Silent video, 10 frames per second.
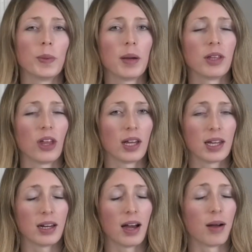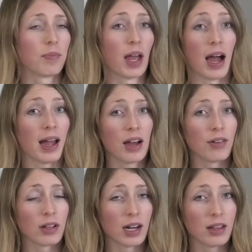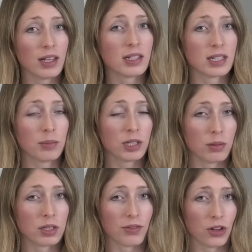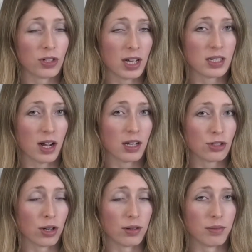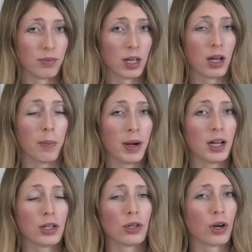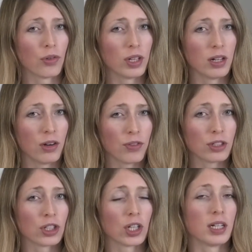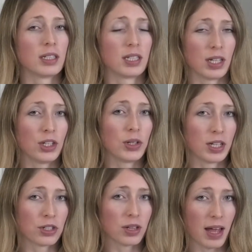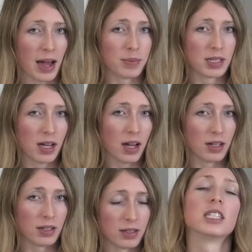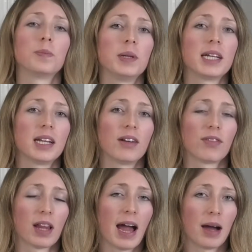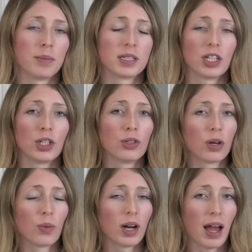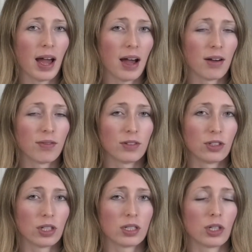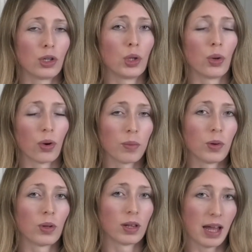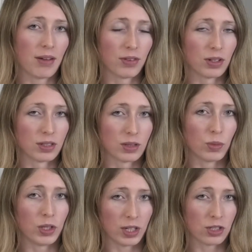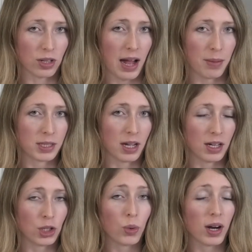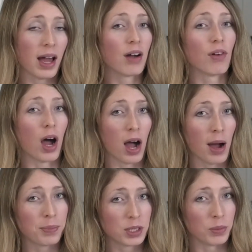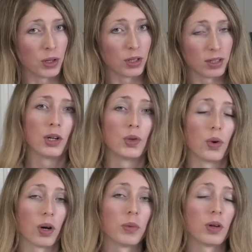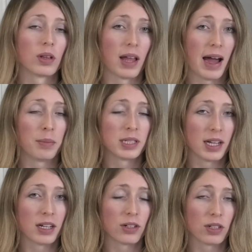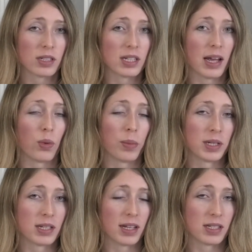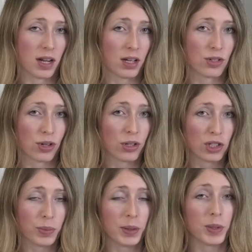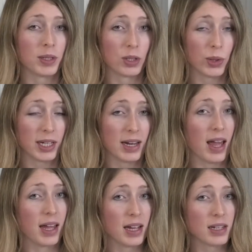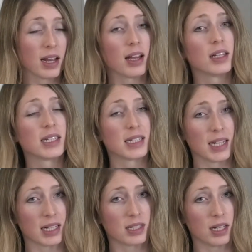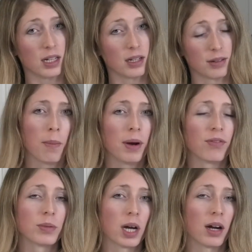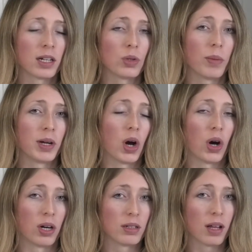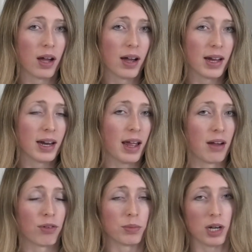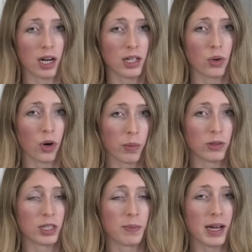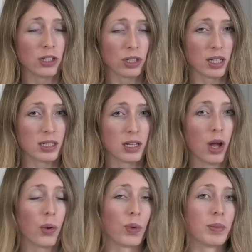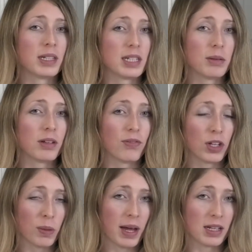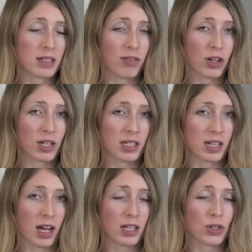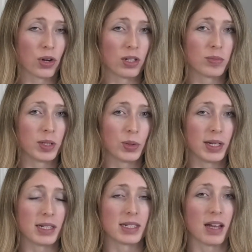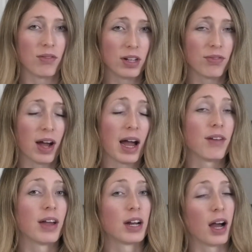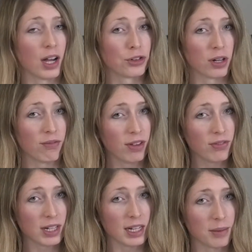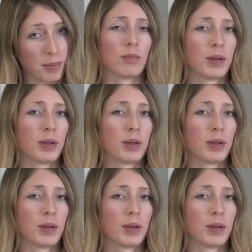You may be thinking, I have a lot of these symptoms of low testosterone. But you don't really know for sure until you get your labs done. Speaking of labs, you don't want to have just normal levels when you get your labs done. You want to have optimal. Normal lab standards say women's testosterone should be between 8 and 60. But from talking to women online and from talking to hormone specialists, women seem to feel best if their testosterone is between 75 and 150.